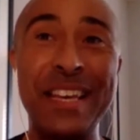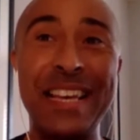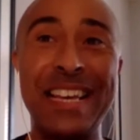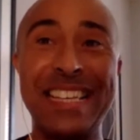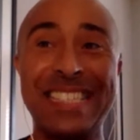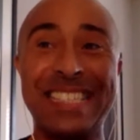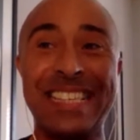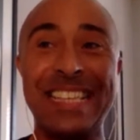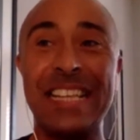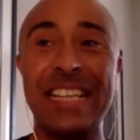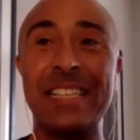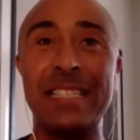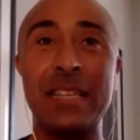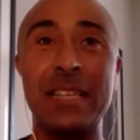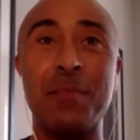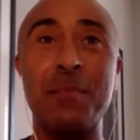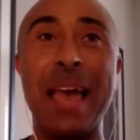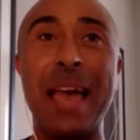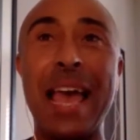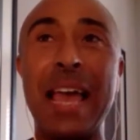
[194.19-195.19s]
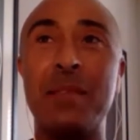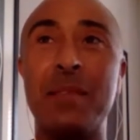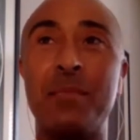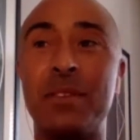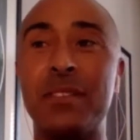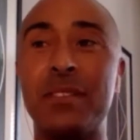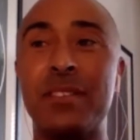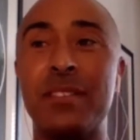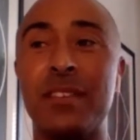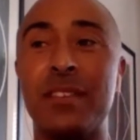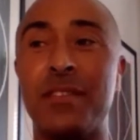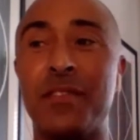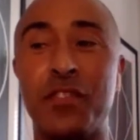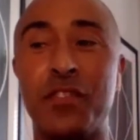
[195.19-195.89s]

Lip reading: it's some elements of